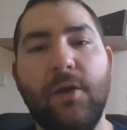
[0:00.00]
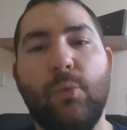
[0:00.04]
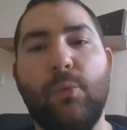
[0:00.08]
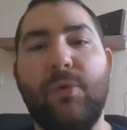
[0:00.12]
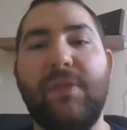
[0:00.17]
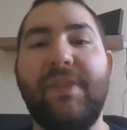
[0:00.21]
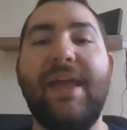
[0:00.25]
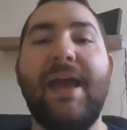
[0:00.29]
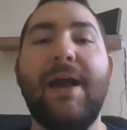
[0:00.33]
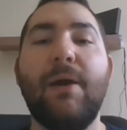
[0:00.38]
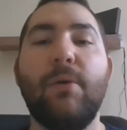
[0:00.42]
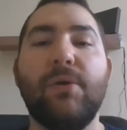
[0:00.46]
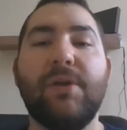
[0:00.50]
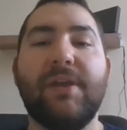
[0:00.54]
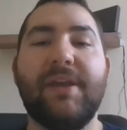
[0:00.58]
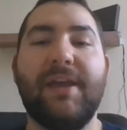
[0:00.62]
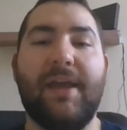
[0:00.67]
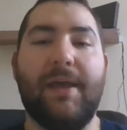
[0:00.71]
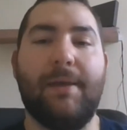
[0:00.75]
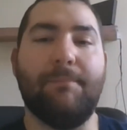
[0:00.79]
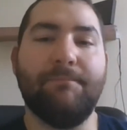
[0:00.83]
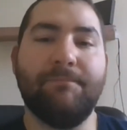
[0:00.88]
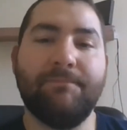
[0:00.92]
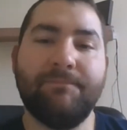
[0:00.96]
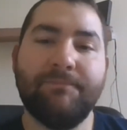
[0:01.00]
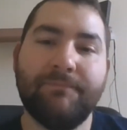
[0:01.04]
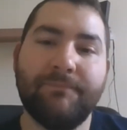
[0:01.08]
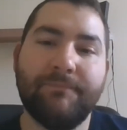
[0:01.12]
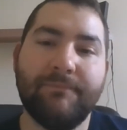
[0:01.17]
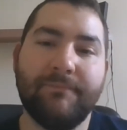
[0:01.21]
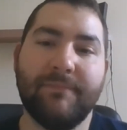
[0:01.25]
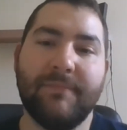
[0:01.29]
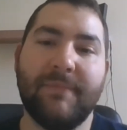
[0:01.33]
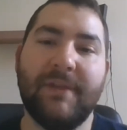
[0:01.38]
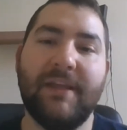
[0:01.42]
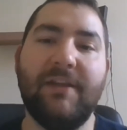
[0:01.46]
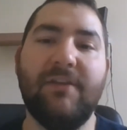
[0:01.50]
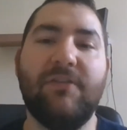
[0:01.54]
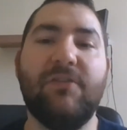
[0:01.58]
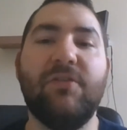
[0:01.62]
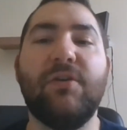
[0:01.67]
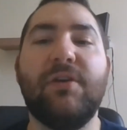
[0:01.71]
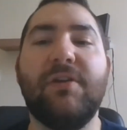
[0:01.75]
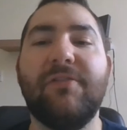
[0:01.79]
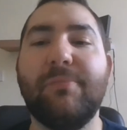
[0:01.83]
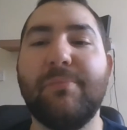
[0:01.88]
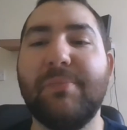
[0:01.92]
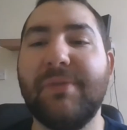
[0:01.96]
When the hour came, he
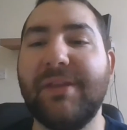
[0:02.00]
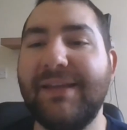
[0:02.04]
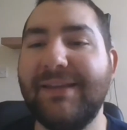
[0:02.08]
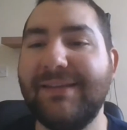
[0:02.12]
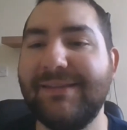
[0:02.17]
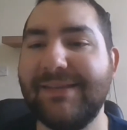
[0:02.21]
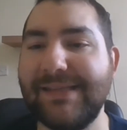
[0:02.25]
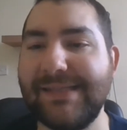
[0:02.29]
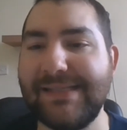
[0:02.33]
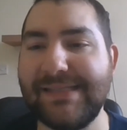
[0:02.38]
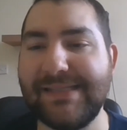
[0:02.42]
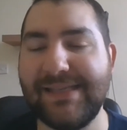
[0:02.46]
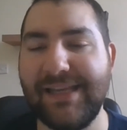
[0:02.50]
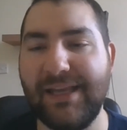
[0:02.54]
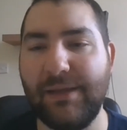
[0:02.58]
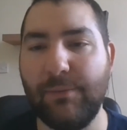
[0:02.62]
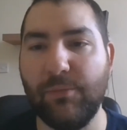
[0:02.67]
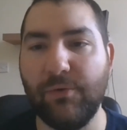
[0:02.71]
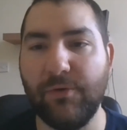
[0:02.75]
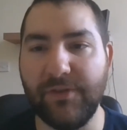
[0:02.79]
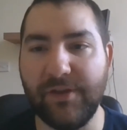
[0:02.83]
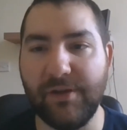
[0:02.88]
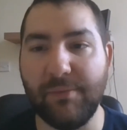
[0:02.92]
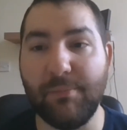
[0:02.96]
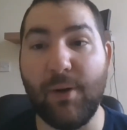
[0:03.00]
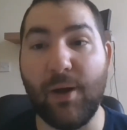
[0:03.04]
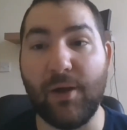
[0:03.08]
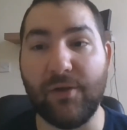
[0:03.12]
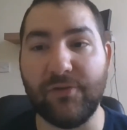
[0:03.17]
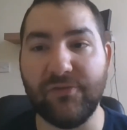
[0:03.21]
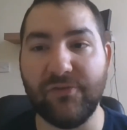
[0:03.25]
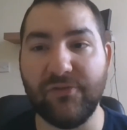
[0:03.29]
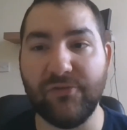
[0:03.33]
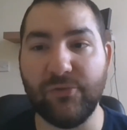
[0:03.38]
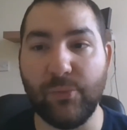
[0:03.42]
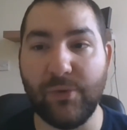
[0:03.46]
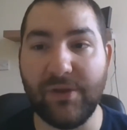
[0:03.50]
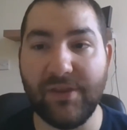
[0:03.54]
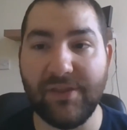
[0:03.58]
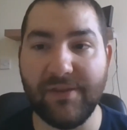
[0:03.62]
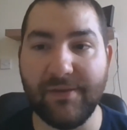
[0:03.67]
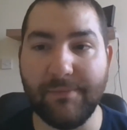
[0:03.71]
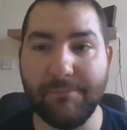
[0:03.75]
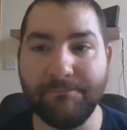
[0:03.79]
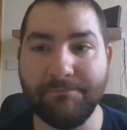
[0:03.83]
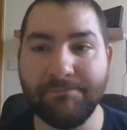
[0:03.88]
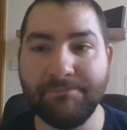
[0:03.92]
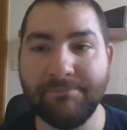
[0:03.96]
took his place at the table and the apostles with
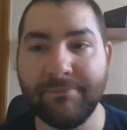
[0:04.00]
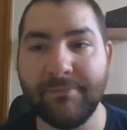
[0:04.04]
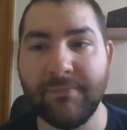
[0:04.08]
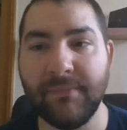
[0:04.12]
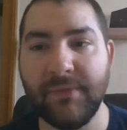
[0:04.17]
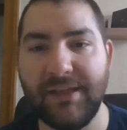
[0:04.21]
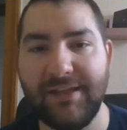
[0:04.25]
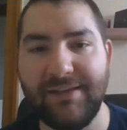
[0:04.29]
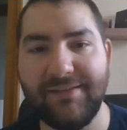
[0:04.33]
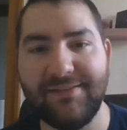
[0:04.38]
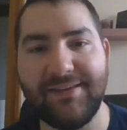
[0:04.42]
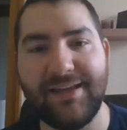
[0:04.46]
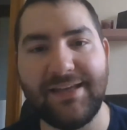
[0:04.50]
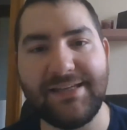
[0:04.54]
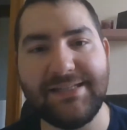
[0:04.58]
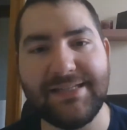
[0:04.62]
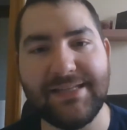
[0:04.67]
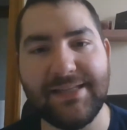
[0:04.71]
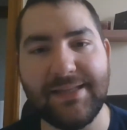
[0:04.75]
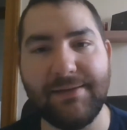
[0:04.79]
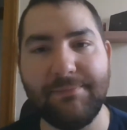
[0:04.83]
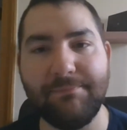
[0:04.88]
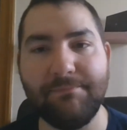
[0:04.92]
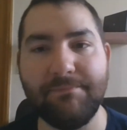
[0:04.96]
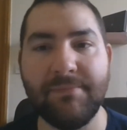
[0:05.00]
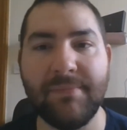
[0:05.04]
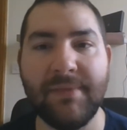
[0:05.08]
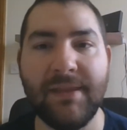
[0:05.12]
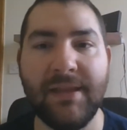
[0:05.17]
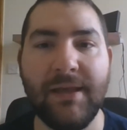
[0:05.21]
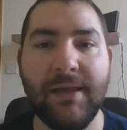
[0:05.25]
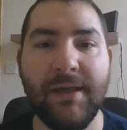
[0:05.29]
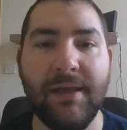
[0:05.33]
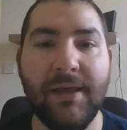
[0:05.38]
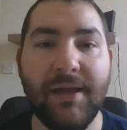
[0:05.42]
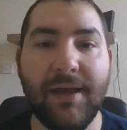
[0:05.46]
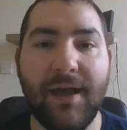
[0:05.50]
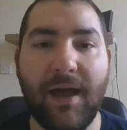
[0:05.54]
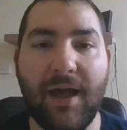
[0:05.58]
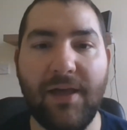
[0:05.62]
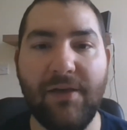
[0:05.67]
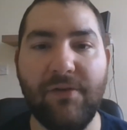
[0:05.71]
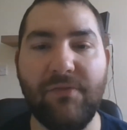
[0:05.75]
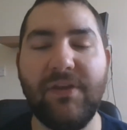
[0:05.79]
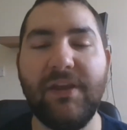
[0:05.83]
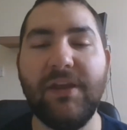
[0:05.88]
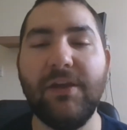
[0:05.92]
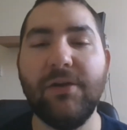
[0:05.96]
him. He said to them, "I
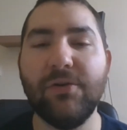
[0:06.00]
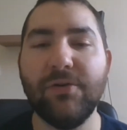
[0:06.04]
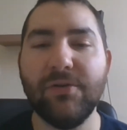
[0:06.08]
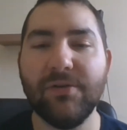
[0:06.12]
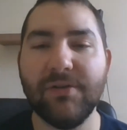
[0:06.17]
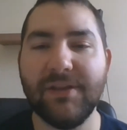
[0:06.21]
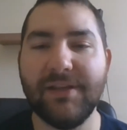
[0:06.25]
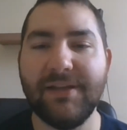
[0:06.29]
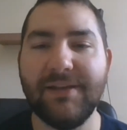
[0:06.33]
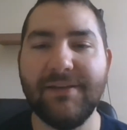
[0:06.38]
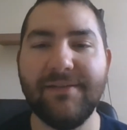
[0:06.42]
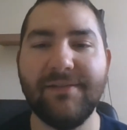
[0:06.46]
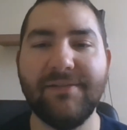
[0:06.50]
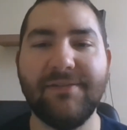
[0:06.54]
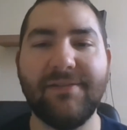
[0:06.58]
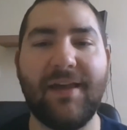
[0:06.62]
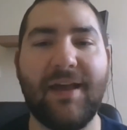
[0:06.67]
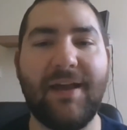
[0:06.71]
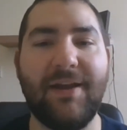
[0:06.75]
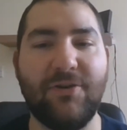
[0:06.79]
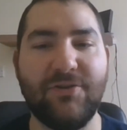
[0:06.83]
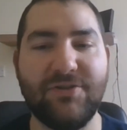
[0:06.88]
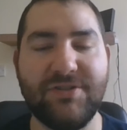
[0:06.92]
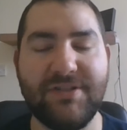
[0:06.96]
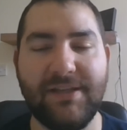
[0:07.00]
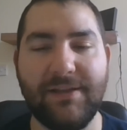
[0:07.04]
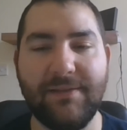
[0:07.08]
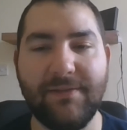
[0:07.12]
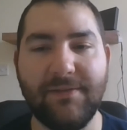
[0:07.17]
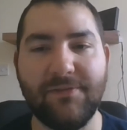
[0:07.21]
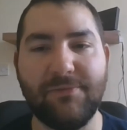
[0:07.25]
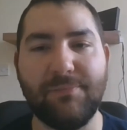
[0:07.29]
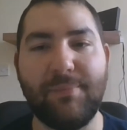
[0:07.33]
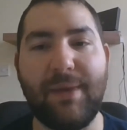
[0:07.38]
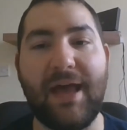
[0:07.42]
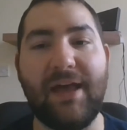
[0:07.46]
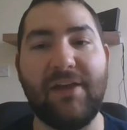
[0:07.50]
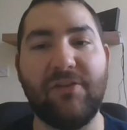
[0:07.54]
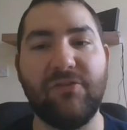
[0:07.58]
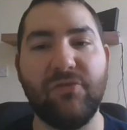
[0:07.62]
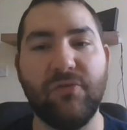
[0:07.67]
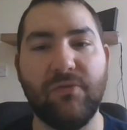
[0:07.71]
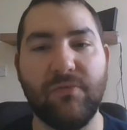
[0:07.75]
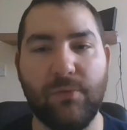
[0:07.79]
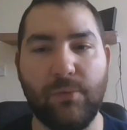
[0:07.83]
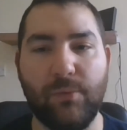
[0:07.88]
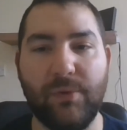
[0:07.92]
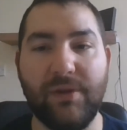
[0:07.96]
have eagerly desired to eat this
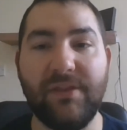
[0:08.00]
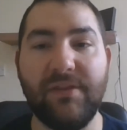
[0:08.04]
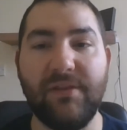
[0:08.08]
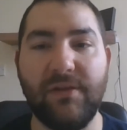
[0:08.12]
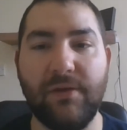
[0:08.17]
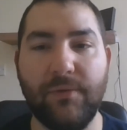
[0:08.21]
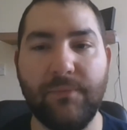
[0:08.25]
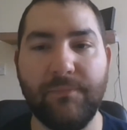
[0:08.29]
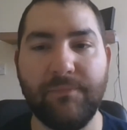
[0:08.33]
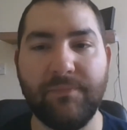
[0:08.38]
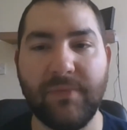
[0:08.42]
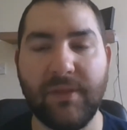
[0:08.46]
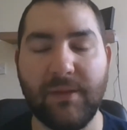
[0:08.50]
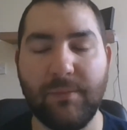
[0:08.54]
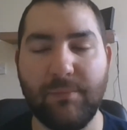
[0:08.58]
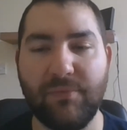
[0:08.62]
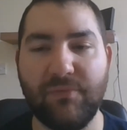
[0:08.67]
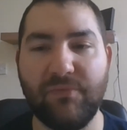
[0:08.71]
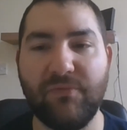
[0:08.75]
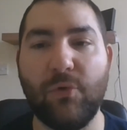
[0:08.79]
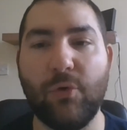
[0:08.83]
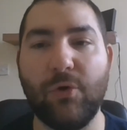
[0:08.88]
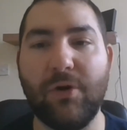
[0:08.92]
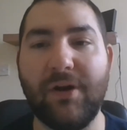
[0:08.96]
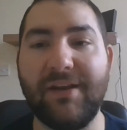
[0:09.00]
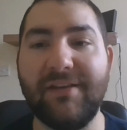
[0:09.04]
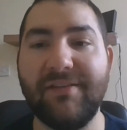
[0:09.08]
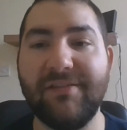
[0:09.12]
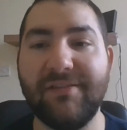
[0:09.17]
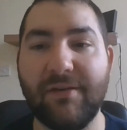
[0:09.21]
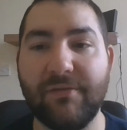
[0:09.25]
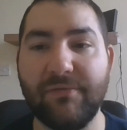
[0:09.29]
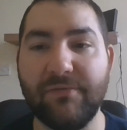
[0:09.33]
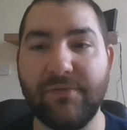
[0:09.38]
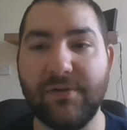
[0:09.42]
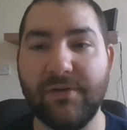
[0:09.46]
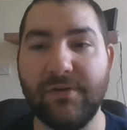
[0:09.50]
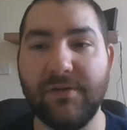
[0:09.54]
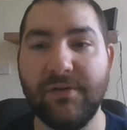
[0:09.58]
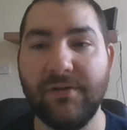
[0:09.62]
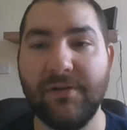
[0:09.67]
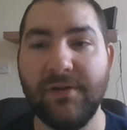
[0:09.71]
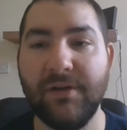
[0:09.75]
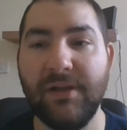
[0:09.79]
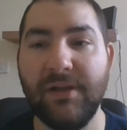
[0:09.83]
Passover with you before I suffer.